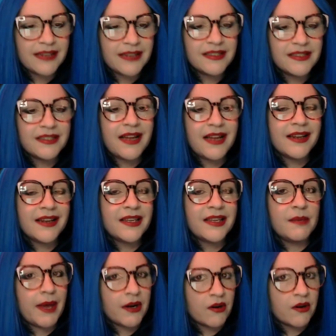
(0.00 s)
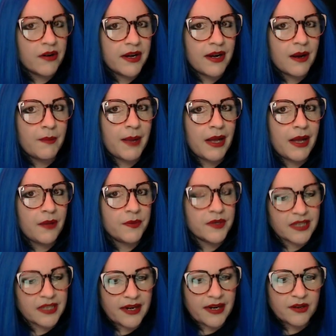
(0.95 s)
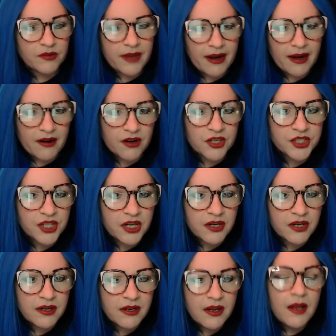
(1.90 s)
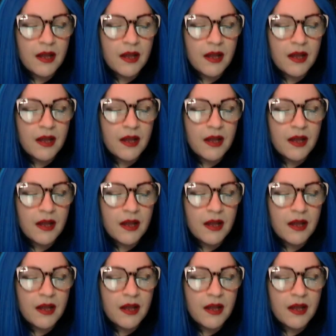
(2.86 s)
as a documentary about the title character,